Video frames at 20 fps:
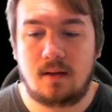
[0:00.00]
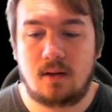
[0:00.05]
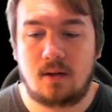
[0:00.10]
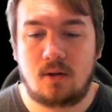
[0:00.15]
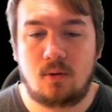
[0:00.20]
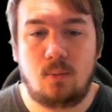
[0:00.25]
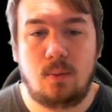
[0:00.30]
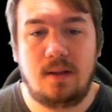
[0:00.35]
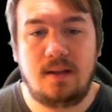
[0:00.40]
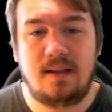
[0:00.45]

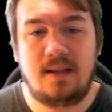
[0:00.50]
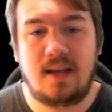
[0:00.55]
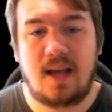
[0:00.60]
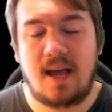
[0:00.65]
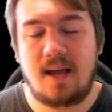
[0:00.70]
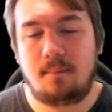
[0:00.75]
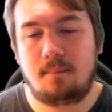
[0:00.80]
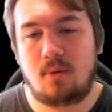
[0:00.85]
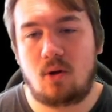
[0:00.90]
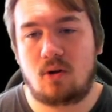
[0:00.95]
queen
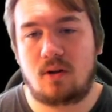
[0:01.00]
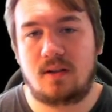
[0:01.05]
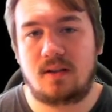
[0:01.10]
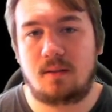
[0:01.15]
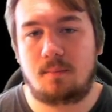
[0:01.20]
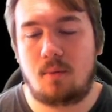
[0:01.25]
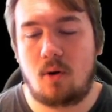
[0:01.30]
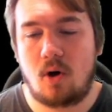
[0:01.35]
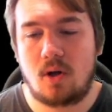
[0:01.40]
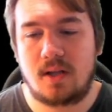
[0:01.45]
d8 blocking
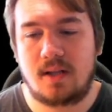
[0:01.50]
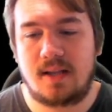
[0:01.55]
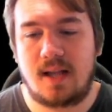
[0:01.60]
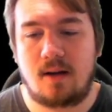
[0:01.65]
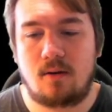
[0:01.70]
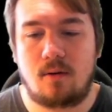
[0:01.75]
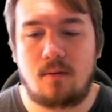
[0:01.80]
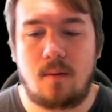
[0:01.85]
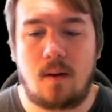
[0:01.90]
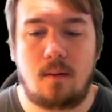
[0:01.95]
the pawn, and
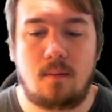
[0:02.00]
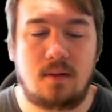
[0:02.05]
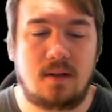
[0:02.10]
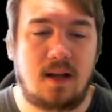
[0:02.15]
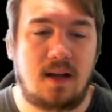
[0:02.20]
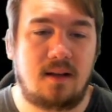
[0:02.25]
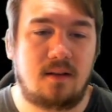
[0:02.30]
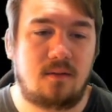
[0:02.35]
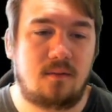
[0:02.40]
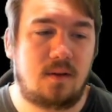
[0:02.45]
now a very
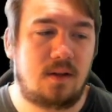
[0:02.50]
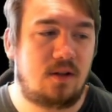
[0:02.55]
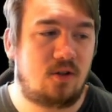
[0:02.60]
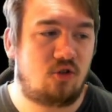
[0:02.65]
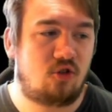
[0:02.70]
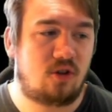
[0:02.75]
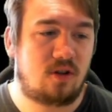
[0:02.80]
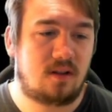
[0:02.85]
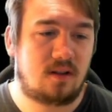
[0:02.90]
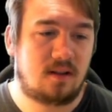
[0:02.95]
nice
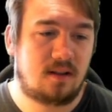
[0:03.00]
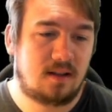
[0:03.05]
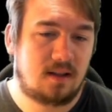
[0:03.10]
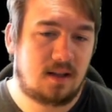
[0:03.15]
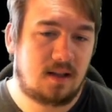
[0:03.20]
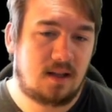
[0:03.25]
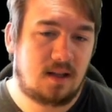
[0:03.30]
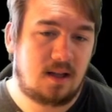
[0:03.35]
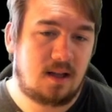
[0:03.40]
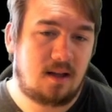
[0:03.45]
finishing
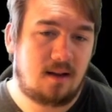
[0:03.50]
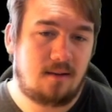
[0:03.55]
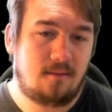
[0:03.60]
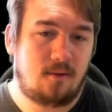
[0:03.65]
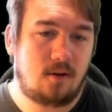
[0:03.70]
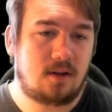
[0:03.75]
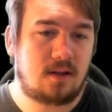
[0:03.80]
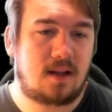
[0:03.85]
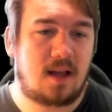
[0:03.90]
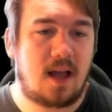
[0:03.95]

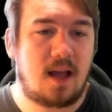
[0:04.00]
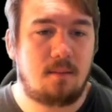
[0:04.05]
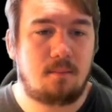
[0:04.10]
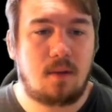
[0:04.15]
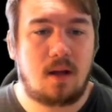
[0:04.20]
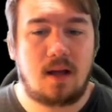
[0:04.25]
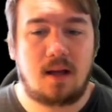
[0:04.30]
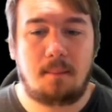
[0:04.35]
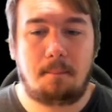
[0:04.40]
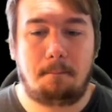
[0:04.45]
for the
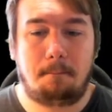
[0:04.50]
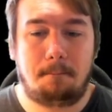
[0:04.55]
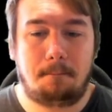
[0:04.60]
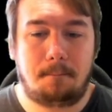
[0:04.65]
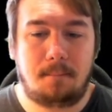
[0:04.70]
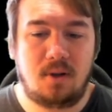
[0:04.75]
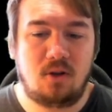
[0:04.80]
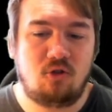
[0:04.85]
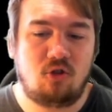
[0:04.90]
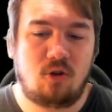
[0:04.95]
game.
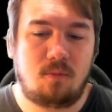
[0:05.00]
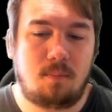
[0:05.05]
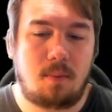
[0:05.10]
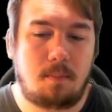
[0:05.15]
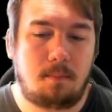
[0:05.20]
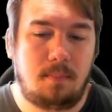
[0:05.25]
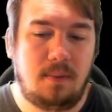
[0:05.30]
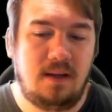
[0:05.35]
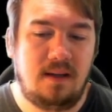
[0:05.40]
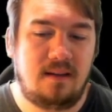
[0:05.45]
Bishop
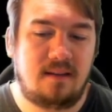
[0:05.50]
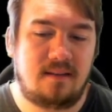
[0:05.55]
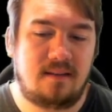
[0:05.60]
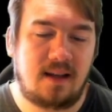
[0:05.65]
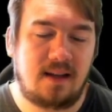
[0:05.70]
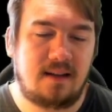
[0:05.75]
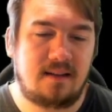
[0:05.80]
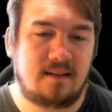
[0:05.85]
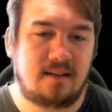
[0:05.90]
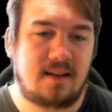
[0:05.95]

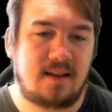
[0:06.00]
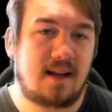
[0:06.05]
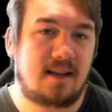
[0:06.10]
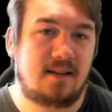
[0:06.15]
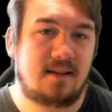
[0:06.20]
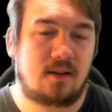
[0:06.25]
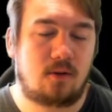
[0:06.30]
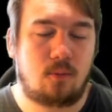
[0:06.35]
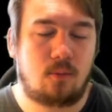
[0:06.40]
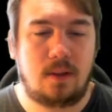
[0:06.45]
b6,
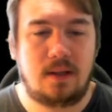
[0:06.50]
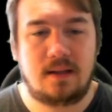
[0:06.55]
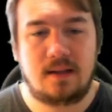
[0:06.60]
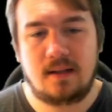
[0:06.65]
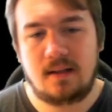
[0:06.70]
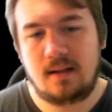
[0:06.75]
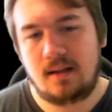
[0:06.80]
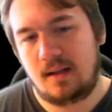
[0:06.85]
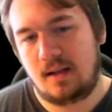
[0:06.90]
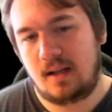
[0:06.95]
attacking the queen,
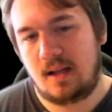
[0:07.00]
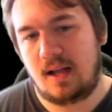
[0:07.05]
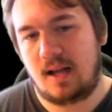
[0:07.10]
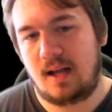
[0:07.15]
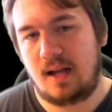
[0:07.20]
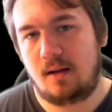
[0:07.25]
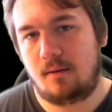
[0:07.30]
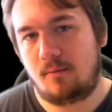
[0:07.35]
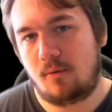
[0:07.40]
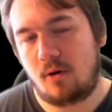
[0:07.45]

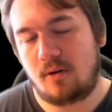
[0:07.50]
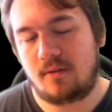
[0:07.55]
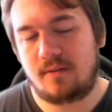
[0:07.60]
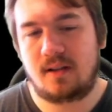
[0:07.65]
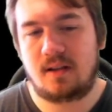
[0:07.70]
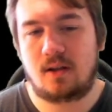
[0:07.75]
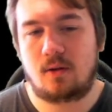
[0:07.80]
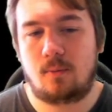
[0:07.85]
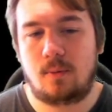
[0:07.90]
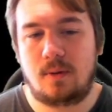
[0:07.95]

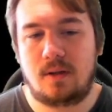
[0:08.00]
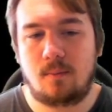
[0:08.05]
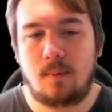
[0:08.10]
forcing the queen